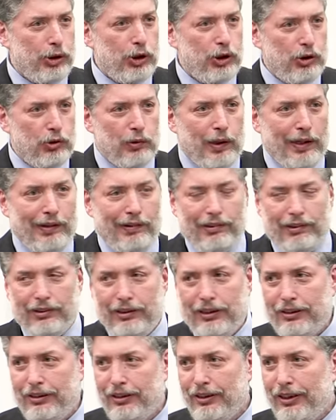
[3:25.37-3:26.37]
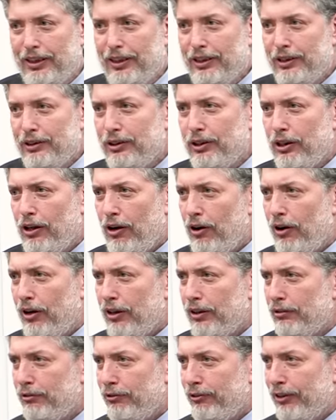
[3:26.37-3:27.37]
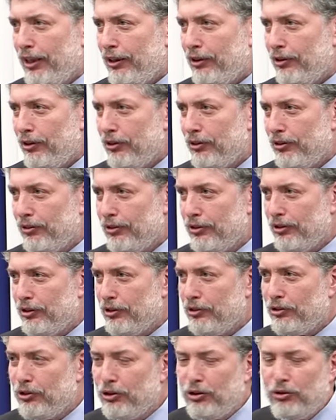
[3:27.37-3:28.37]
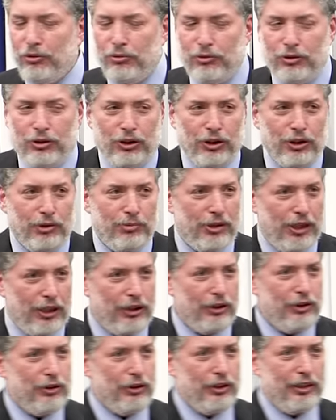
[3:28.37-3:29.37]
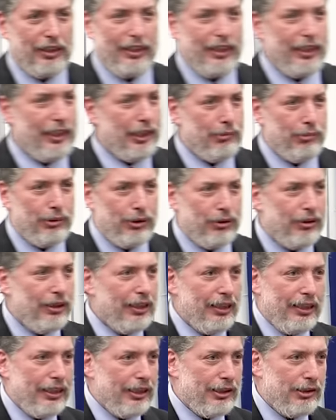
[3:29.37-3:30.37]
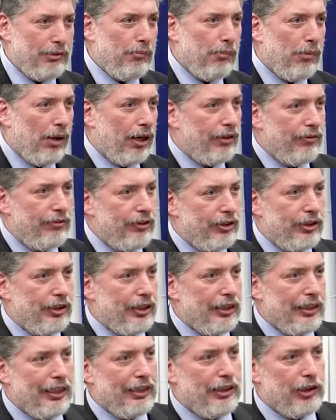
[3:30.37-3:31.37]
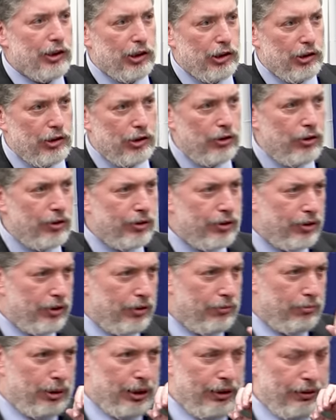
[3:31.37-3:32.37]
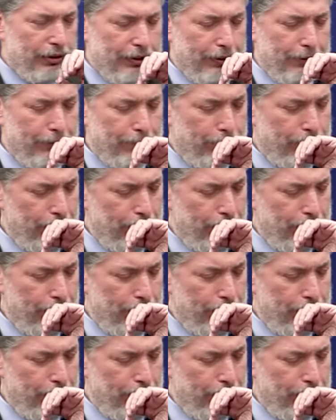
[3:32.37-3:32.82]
strengthening the heart of Pharaoh. The two terms that are used in the Hebrew, it's marvelous. In English, it's lost completely.